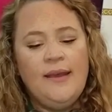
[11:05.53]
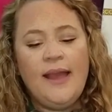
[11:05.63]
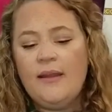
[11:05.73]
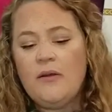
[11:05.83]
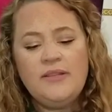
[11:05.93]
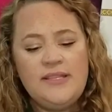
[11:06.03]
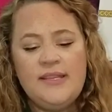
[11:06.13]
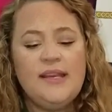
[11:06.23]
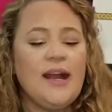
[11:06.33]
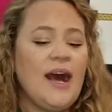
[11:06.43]
I don't
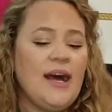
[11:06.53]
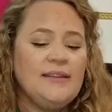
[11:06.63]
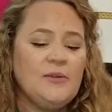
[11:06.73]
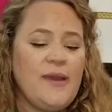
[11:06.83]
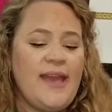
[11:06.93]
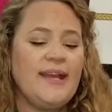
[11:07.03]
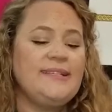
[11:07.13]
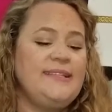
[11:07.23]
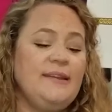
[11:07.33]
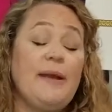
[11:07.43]
see God the way I
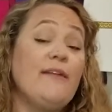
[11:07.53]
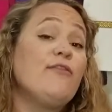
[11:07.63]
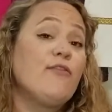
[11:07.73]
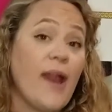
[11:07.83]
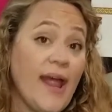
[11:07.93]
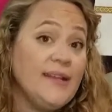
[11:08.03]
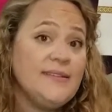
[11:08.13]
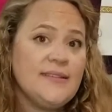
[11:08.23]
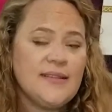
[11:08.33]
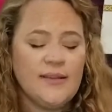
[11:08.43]
see my
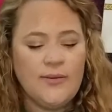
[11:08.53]
friends,